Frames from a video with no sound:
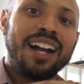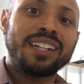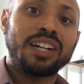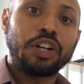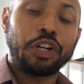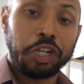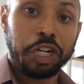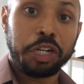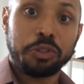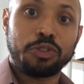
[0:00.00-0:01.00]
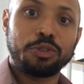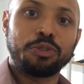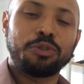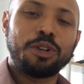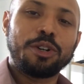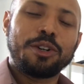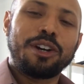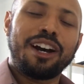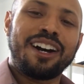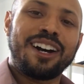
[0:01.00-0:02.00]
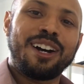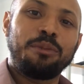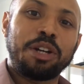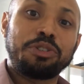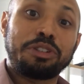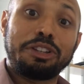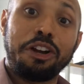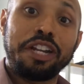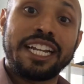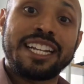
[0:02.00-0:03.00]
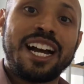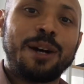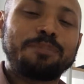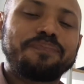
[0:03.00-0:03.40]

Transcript: concur to what you're learning now.